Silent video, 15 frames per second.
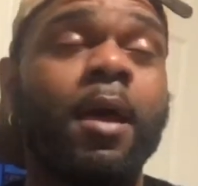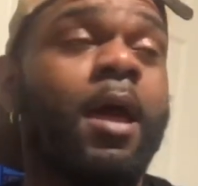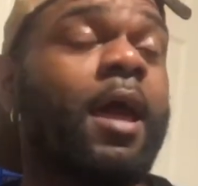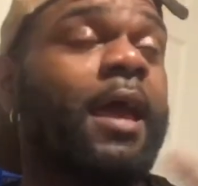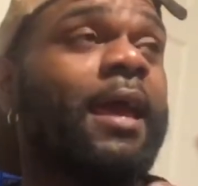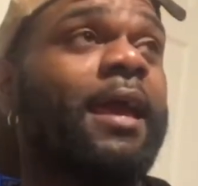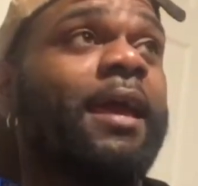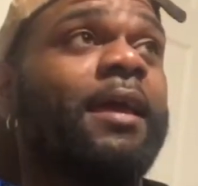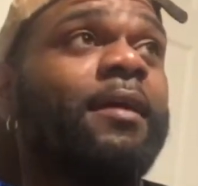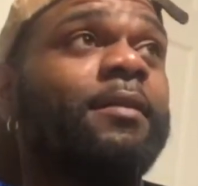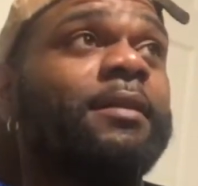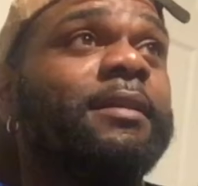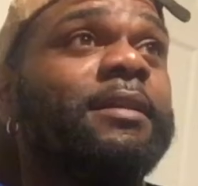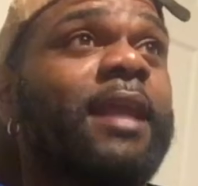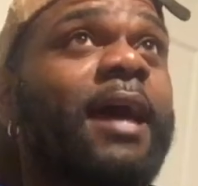
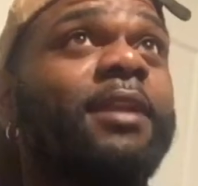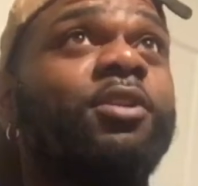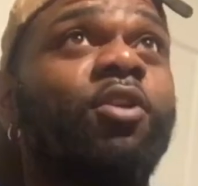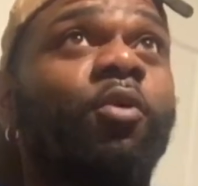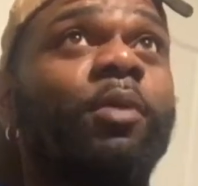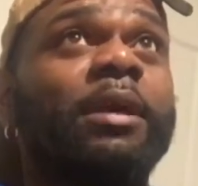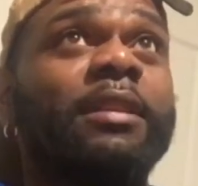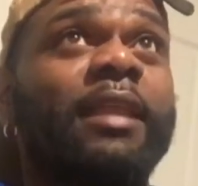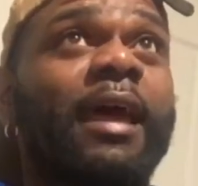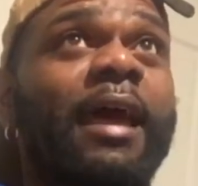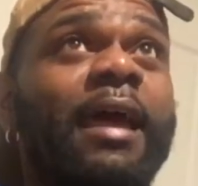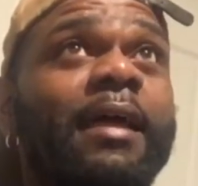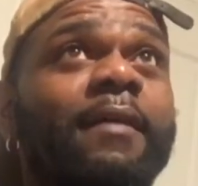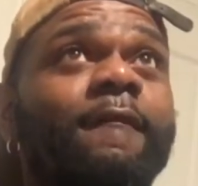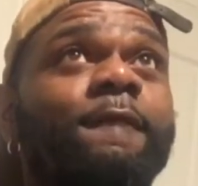And not knowing that,
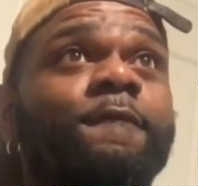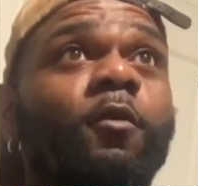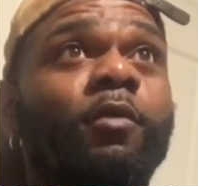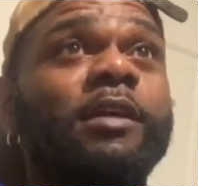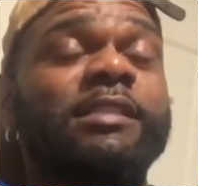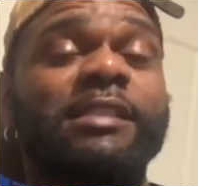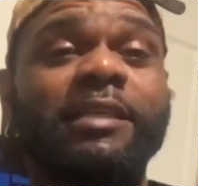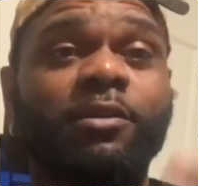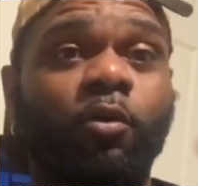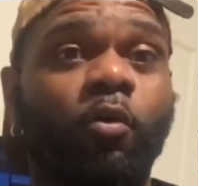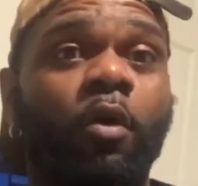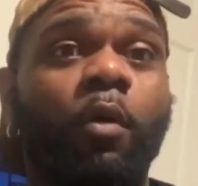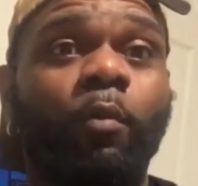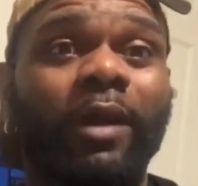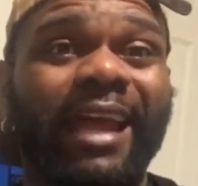focusing
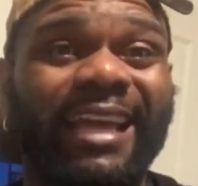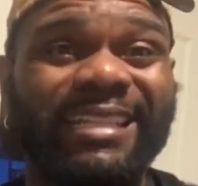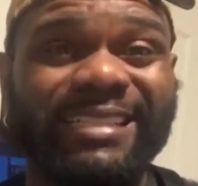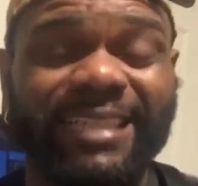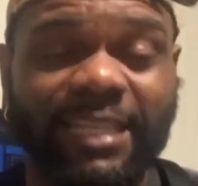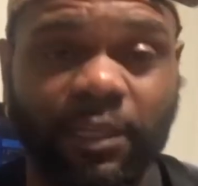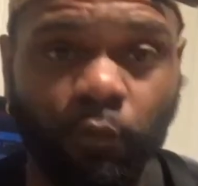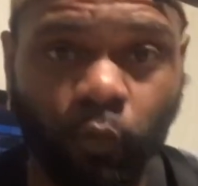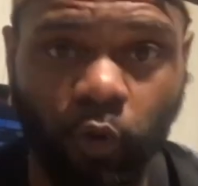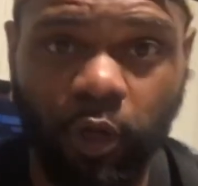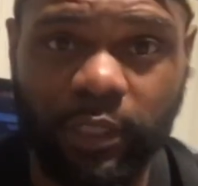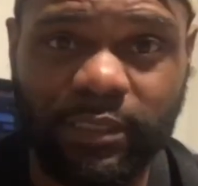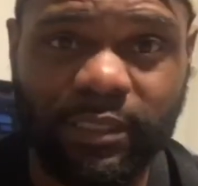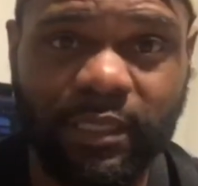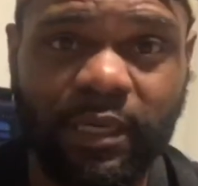on what I didn't
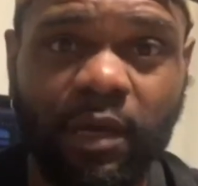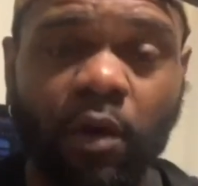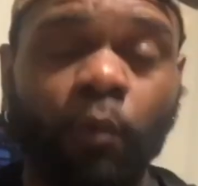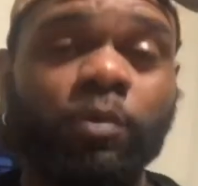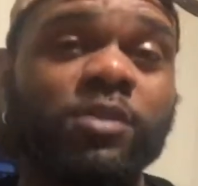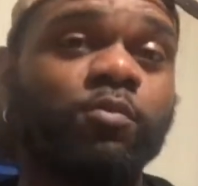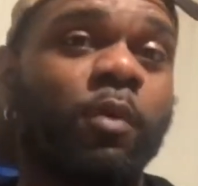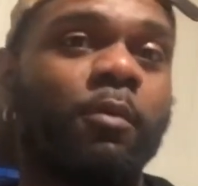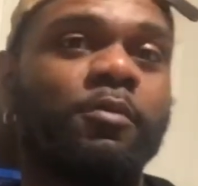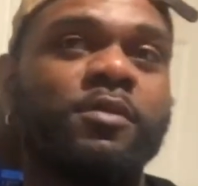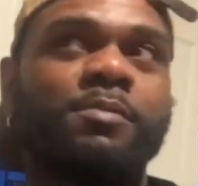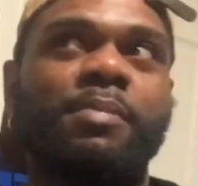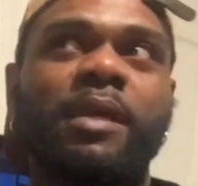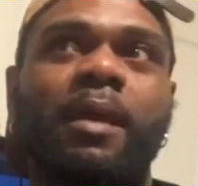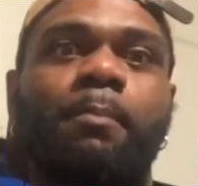want was what was
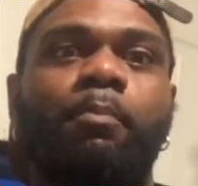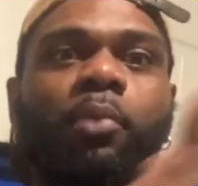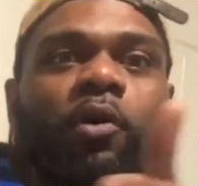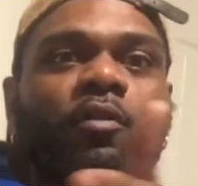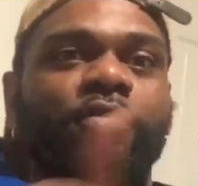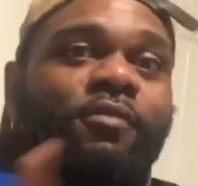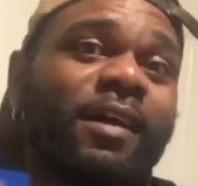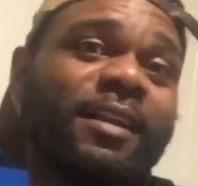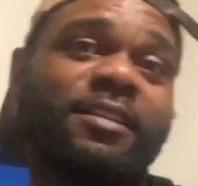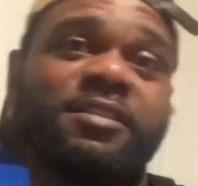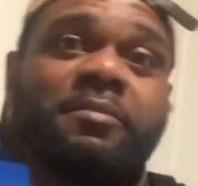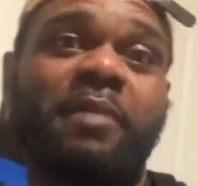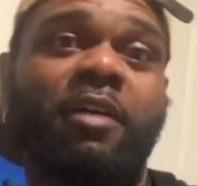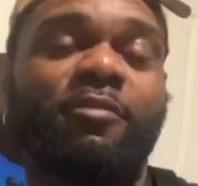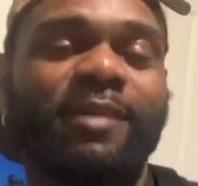being birthed right into
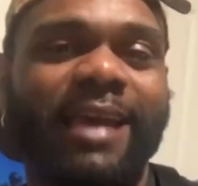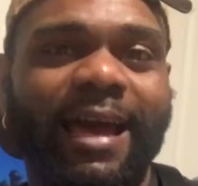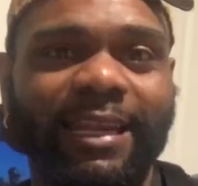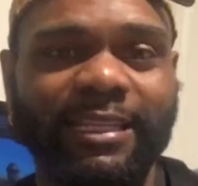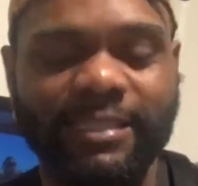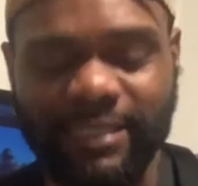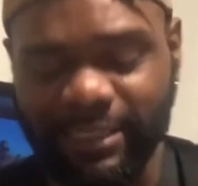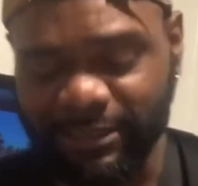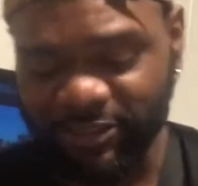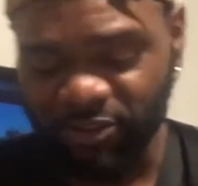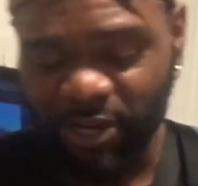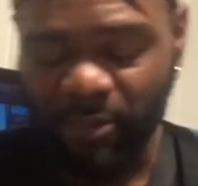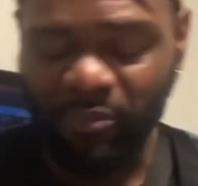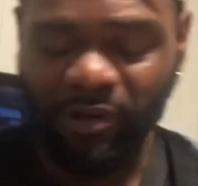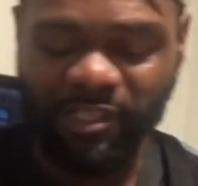my reality. So
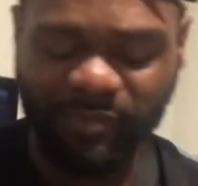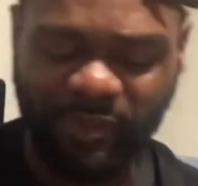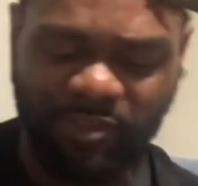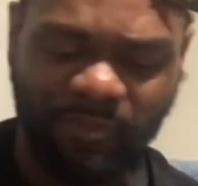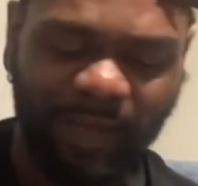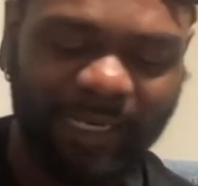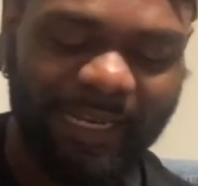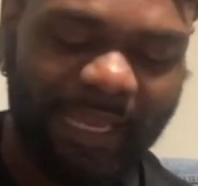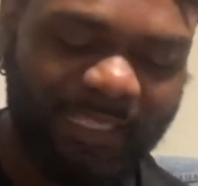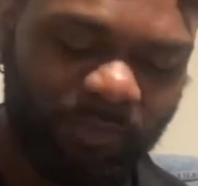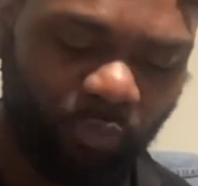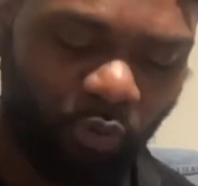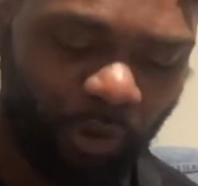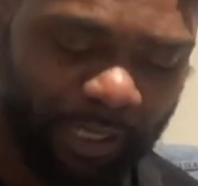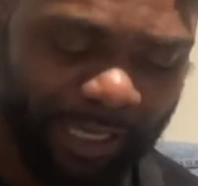that brings me to my next
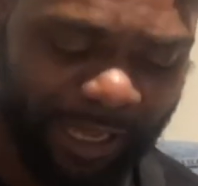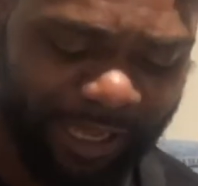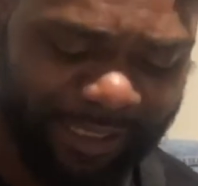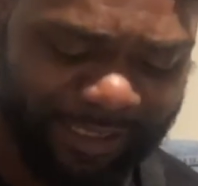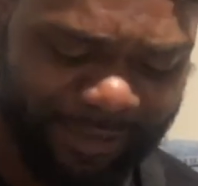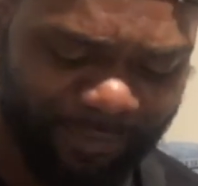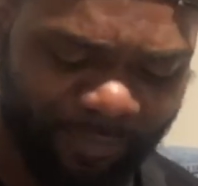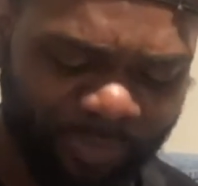point, guys.